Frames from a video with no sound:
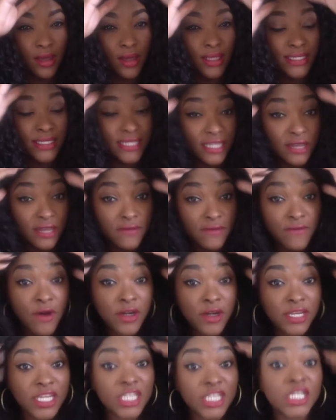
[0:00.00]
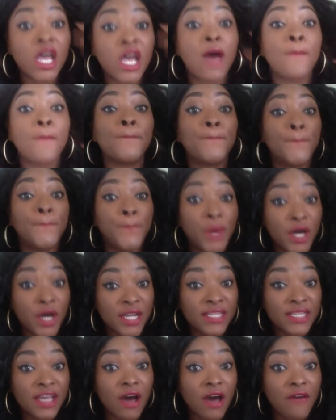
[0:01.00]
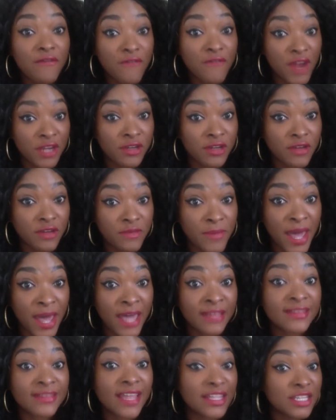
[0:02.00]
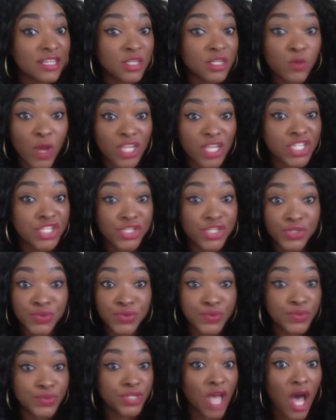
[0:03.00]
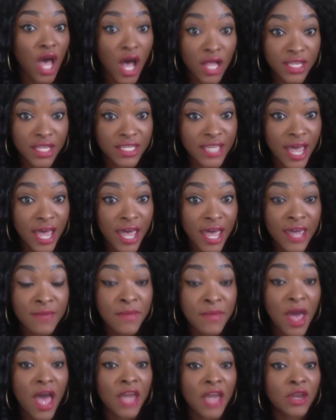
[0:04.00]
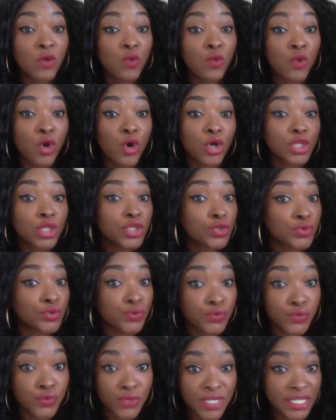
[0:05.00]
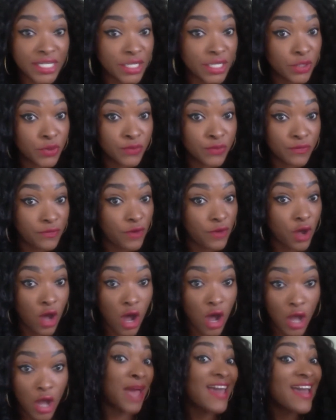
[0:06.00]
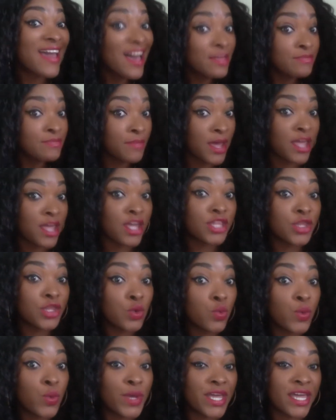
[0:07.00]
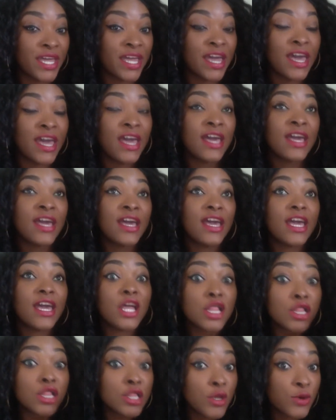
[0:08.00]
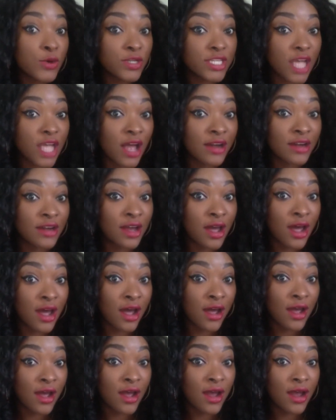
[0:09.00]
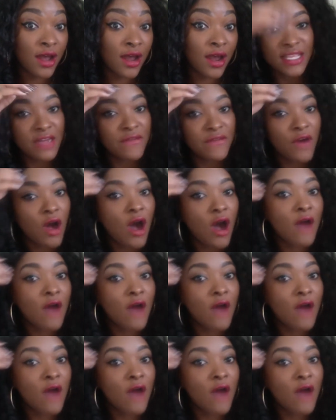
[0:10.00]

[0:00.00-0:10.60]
stick foundation but a friend of mine that is what she uses all the time and it works really good for her i admire the way it looks on her give her